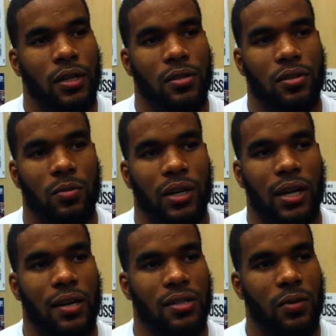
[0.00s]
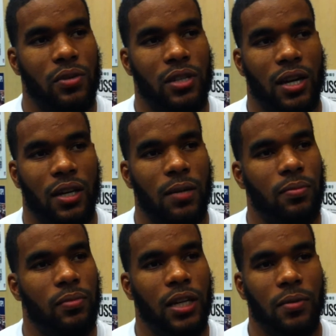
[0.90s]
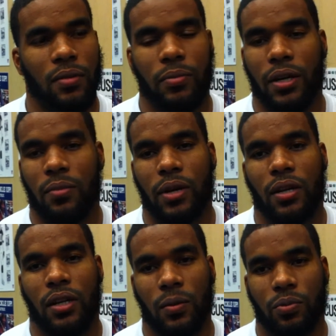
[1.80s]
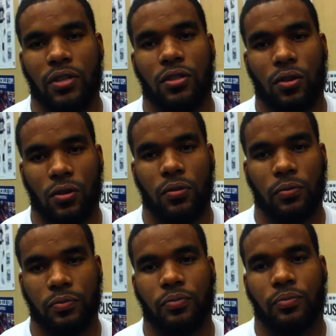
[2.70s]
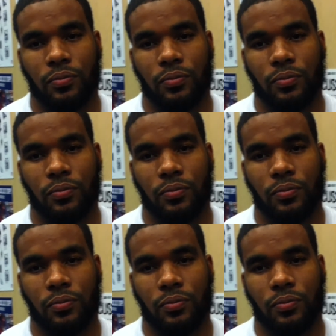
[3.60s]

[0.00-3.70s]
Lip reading: So, man, like I said, we just gotta keep getting better, man. And keep pressing on.